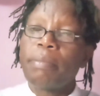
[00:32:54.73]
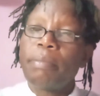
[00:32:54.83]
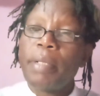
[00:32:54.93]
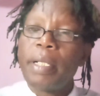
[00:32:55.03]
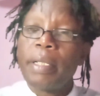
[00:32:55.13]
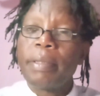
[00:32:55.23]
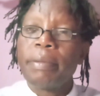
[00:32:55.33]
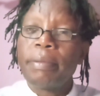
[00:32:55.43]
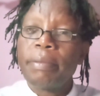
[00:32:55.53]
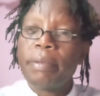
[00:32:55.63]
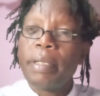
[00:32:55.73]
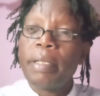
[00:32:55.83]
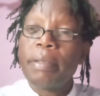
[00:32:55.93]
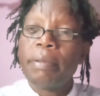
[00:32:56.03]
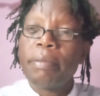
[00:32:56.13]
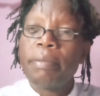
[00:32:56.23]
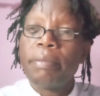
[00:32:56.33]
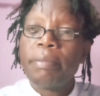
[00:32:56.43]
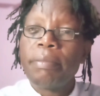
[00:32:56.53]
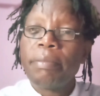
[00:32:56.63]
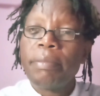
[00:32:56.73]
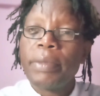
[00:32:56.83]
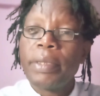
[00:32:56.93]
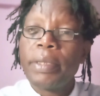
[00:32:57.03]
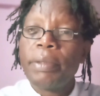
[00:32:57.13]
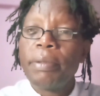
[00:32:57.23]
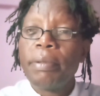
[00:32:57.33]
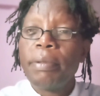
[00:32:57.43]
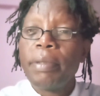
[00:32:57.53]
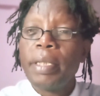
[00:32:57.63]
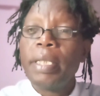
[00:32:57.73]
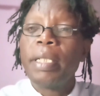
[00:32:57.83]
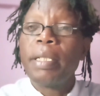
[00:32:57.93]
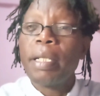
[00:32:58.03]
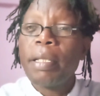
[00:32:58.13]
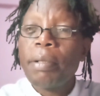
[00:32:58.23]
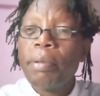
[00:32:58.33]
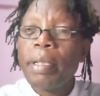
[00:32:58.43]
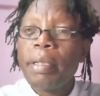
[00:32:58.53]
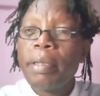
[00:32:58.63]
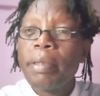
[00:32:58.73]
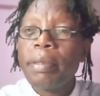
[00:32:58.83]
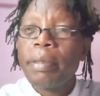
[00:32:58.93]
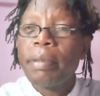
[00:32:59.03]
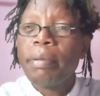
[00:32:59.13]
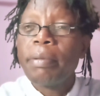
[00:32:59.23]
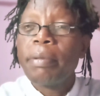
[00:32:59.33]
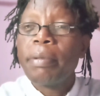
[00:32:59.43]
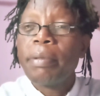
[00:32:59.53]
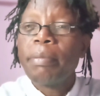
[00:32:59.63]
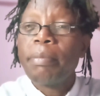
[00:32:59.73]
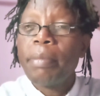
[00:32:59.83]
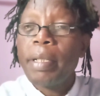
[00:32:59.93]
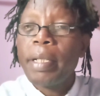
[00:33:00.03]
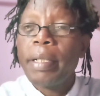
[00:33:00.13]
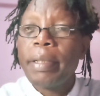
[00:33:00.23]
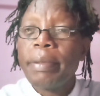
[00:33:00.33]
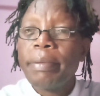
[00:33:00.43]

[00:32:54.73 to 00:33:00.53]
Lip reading: Bye for now. See you in another one. Bye.